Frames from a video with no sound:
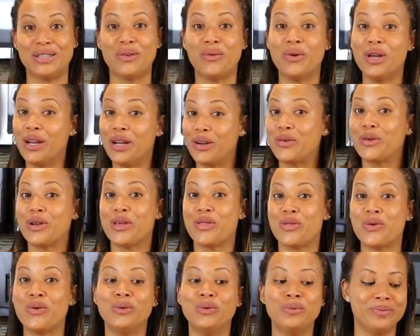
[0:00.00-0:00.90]
We are
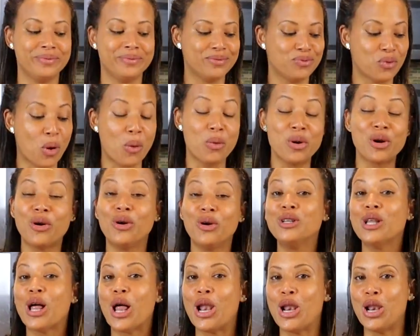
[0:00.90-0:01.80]
gonna do what we
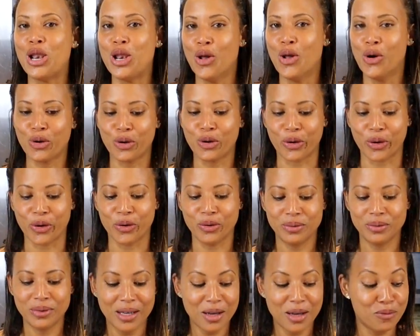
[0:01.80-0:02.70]
call
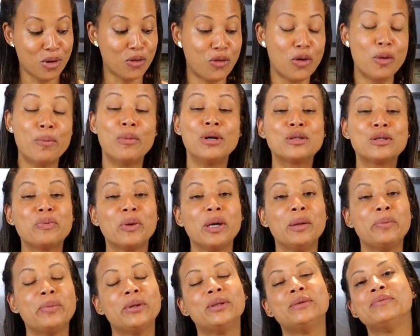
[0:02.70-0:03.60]
locrio, but for most
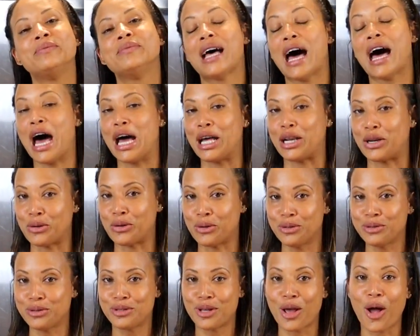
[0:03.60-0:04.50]
people,
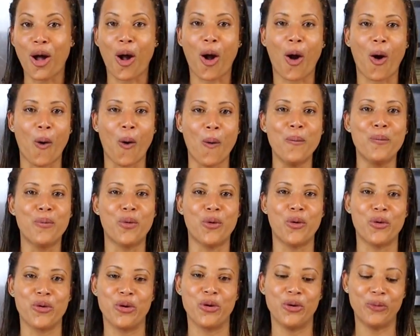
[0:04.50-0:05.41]
arroz con
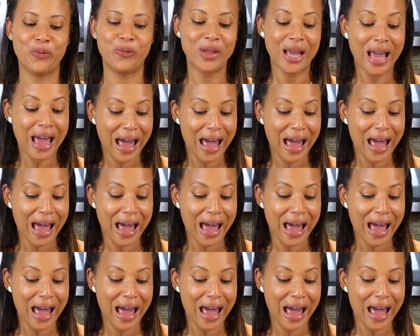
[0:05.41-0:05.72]
pollo.